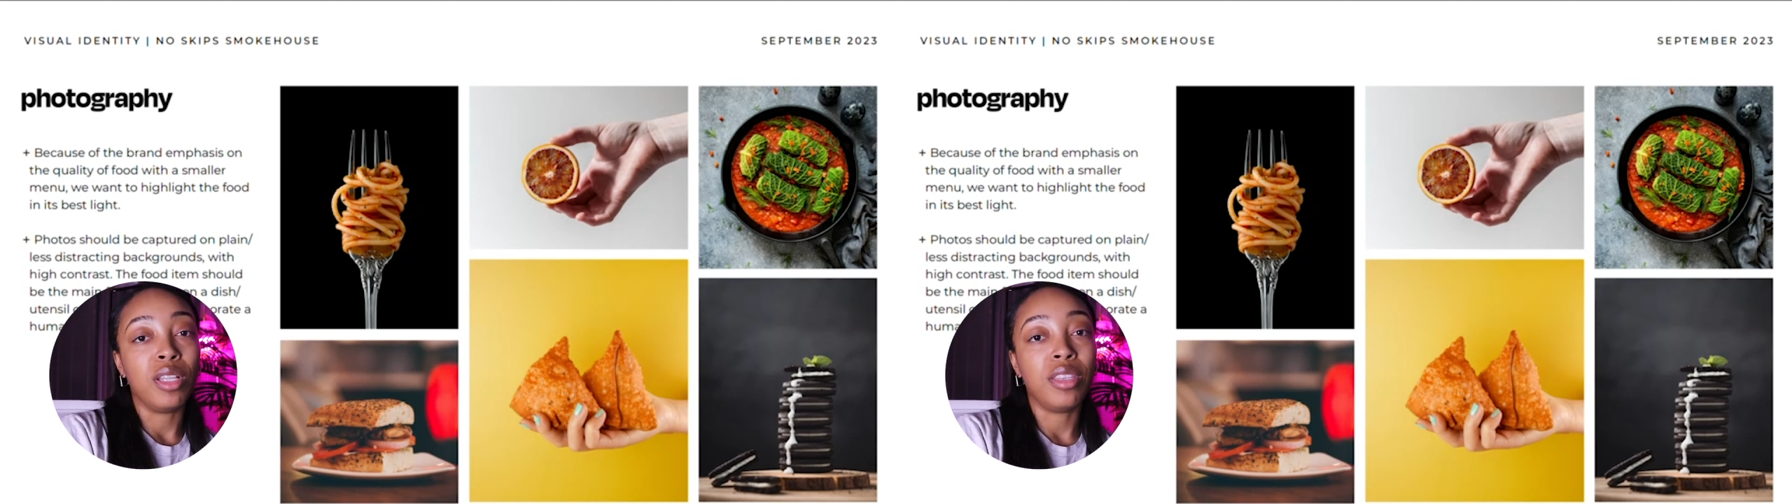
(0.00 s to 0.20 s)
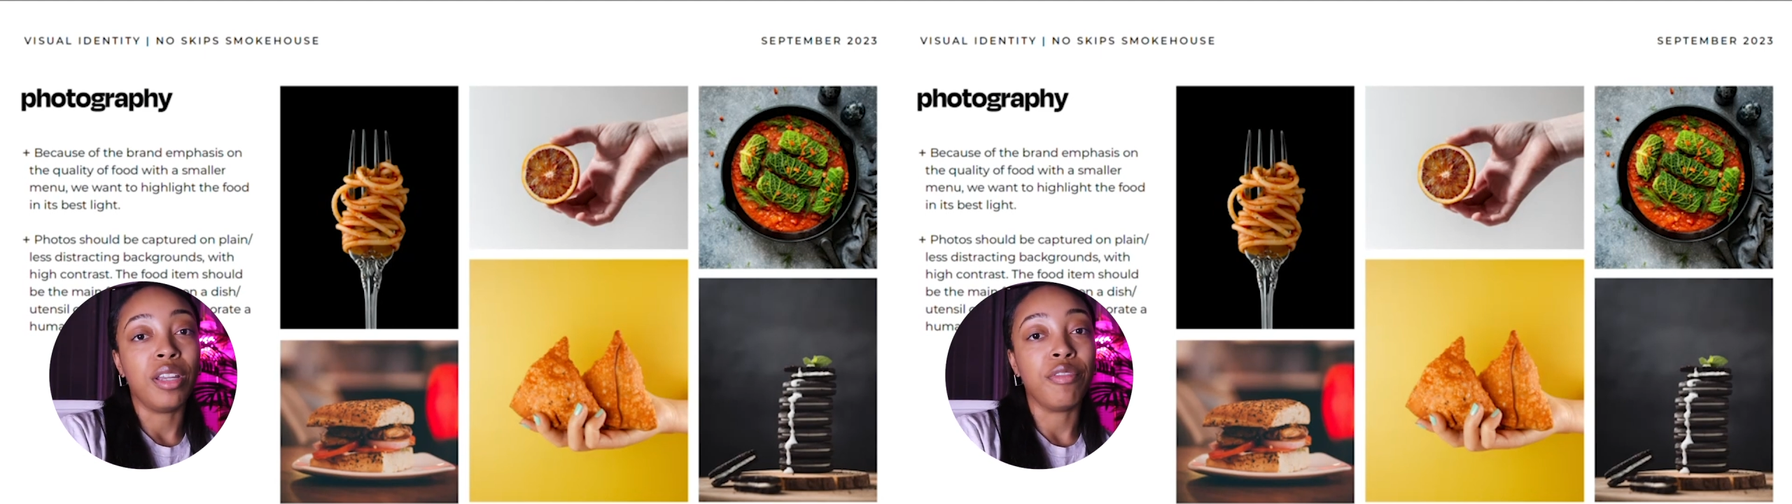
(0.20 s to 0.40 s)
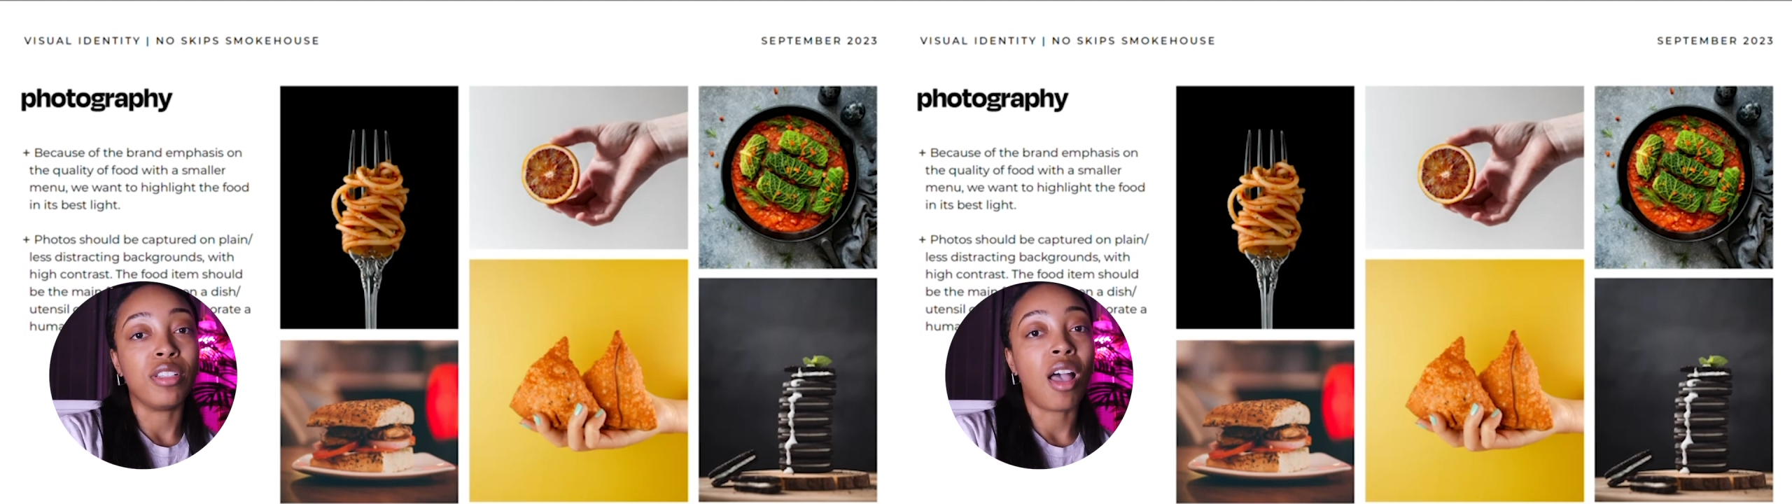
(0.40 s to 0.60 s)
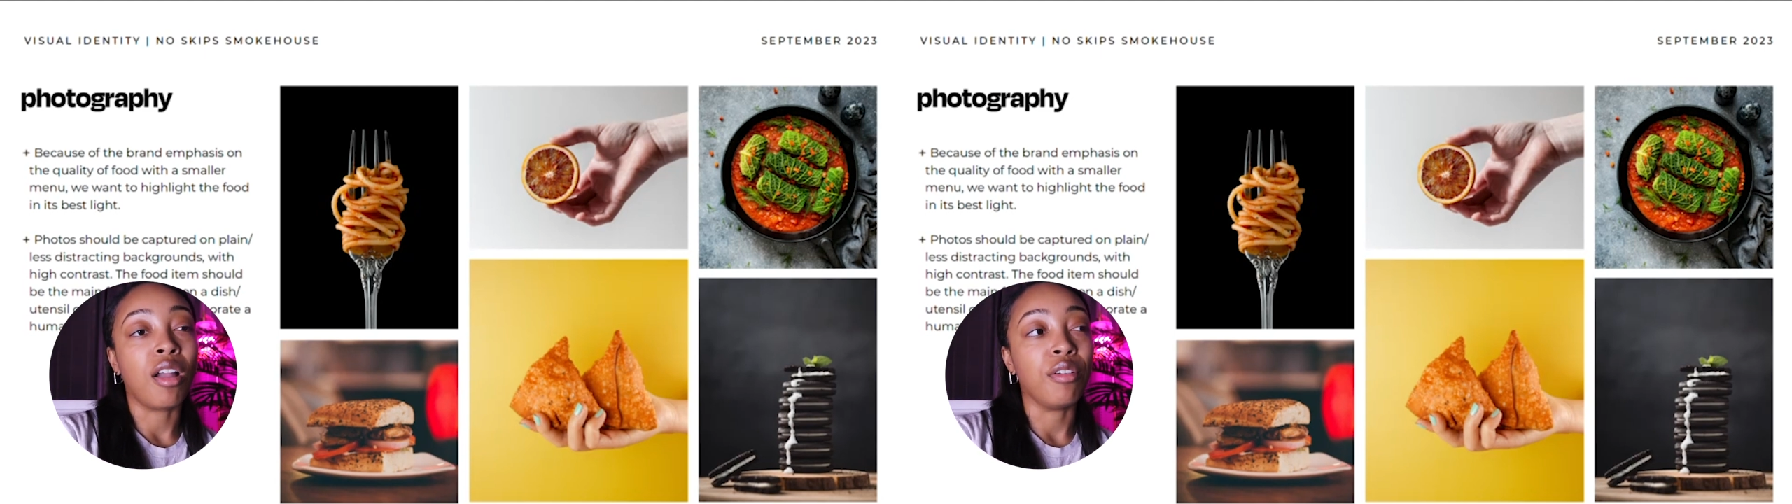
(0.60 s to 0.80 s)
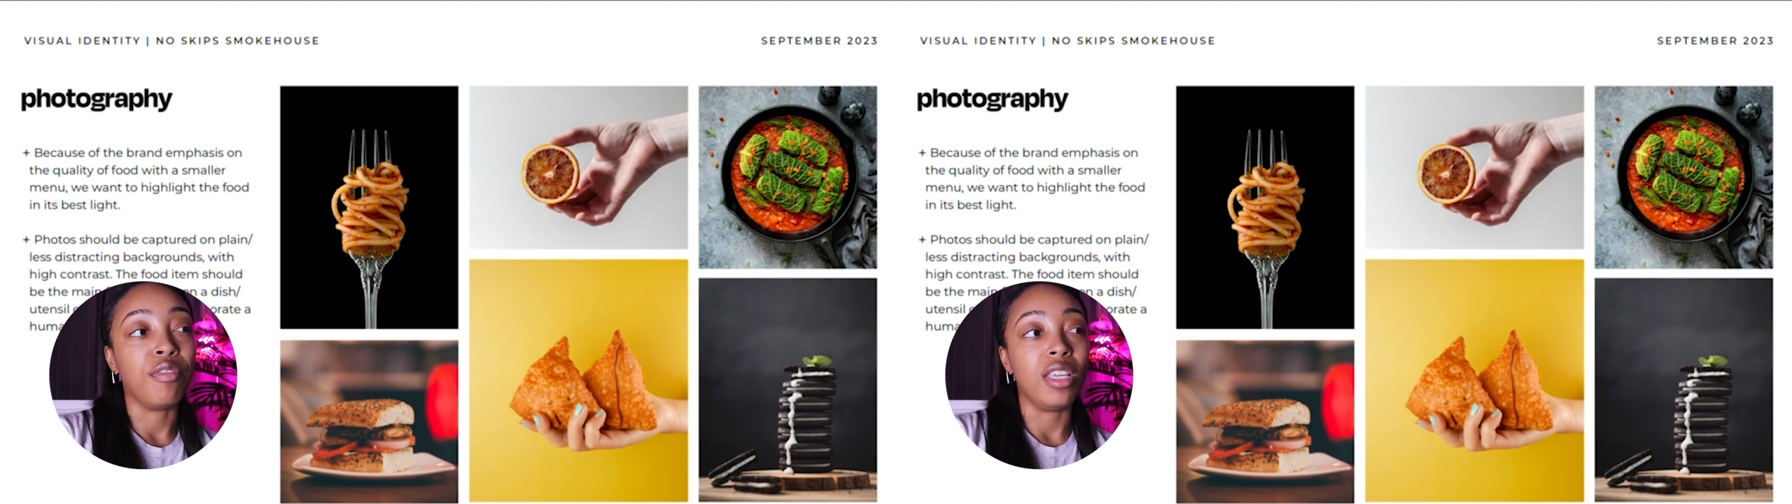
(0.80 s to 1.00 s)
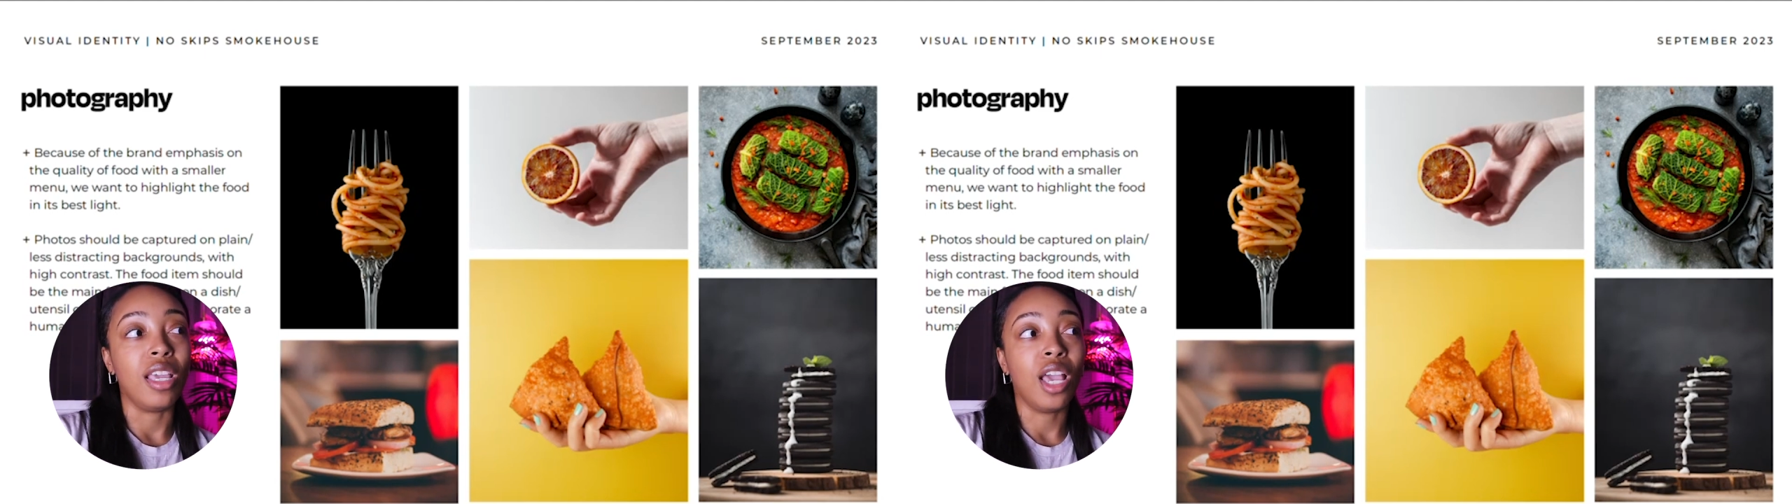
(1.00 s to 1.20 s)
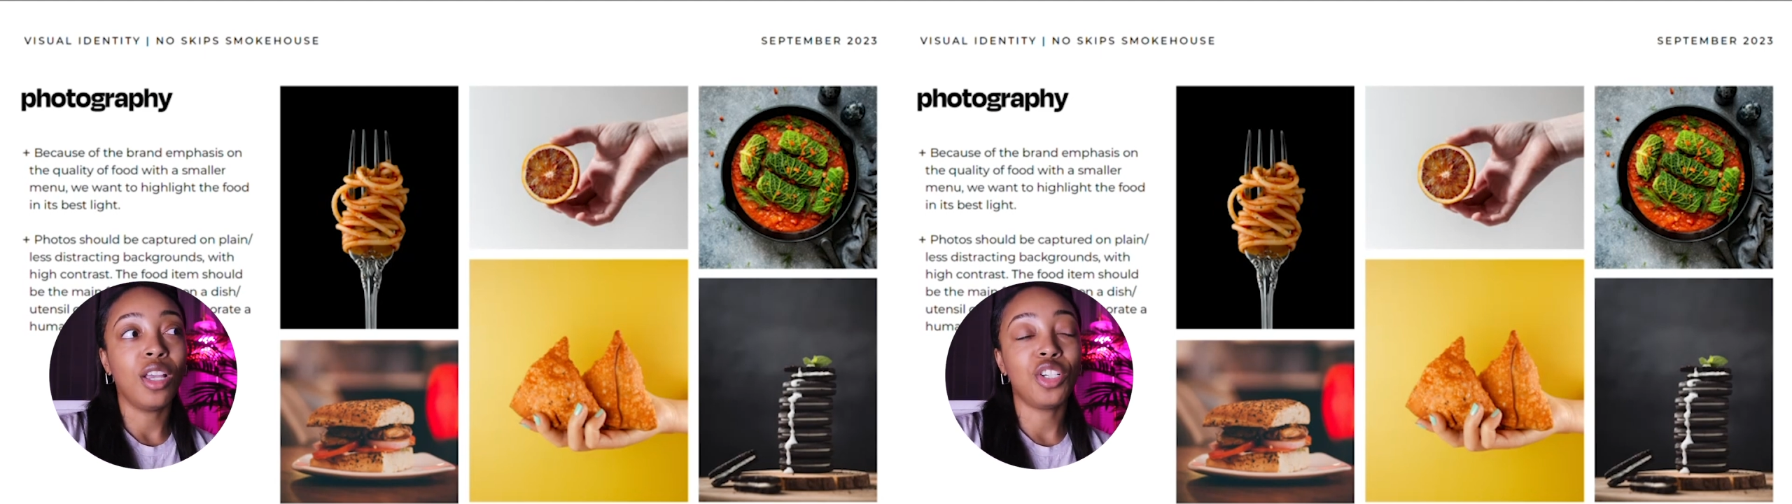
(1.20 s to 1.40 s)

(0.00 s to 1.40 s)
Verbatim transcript: what their photography